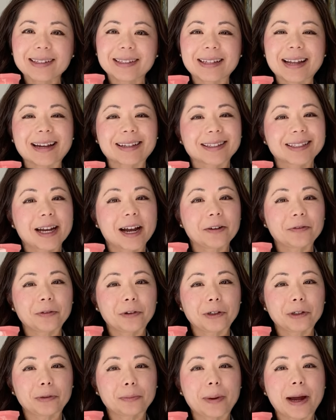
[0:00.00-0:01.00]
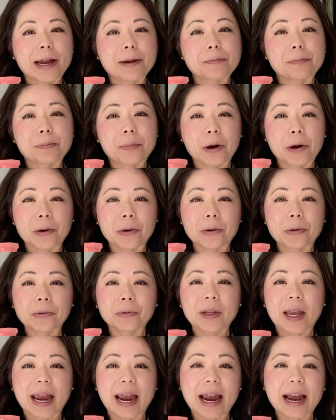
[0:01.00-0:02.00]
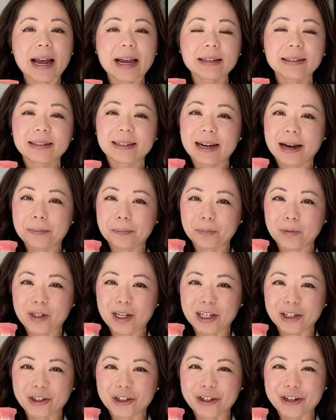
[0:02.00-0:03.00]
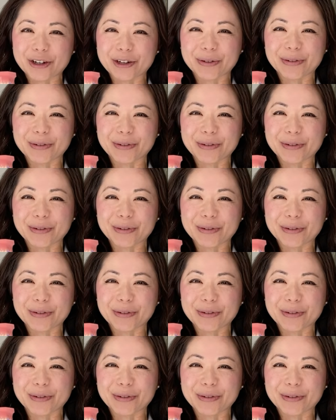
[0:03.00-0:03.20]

that's covered by bone and gum tissue.